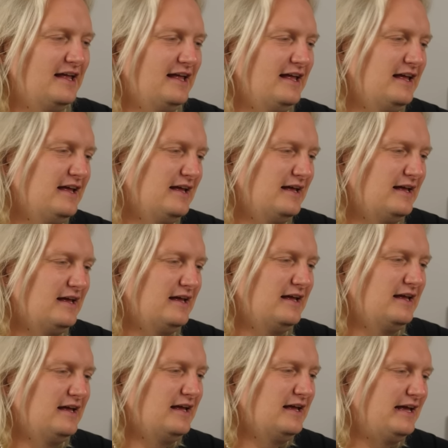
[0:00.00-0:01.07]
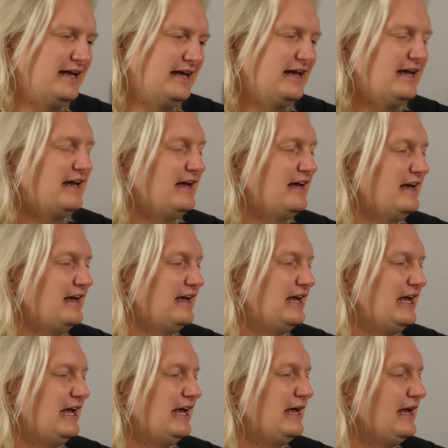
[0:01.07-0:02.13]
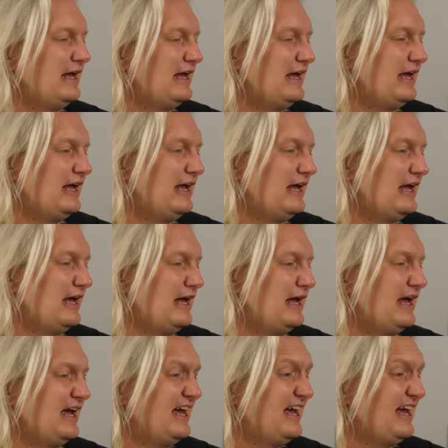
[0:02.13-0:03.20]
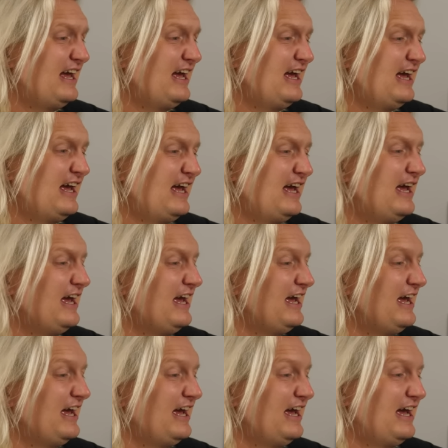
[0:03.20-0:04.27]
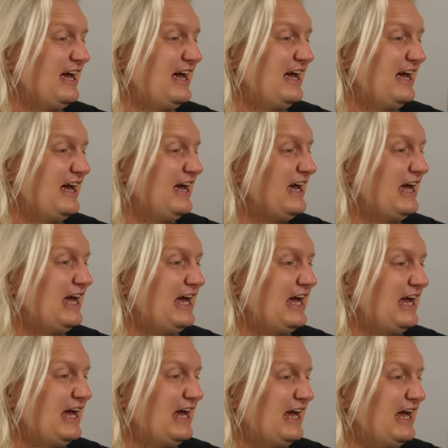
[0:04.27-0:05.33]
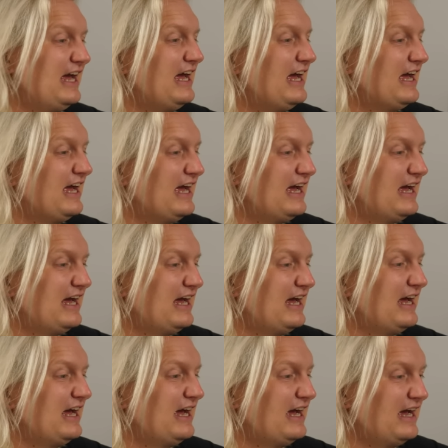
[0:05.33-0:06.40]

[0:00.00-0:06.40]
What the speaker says: This person isn't speaking.